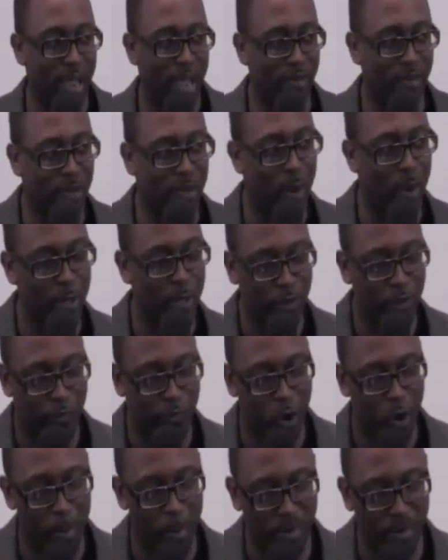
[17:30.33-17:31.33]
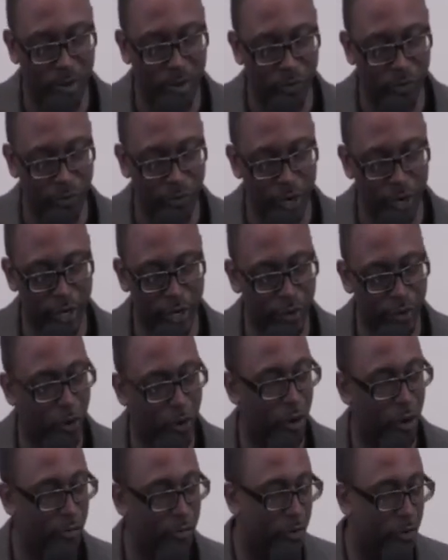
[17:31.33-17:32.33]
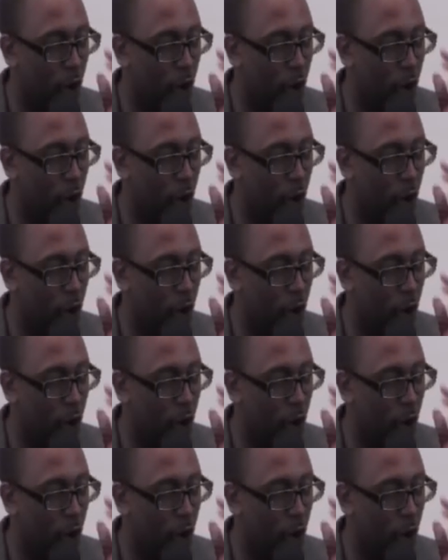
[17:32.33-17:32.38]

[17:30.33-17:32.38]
come in the form of a friend or a foe.